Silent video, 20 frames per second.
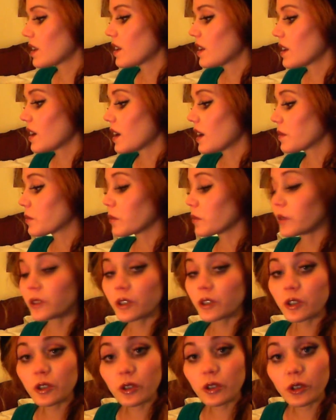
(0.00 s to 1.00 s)
I'm going to
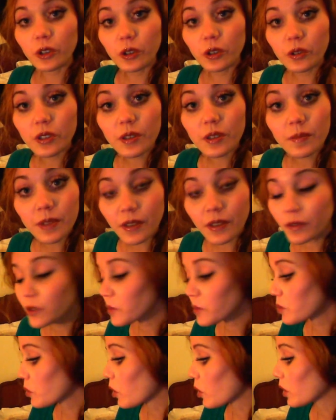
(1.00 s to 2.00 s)
show you some different
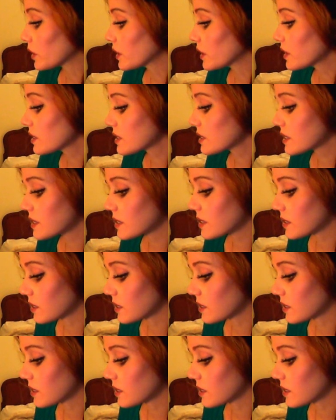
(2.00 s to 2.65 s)
products.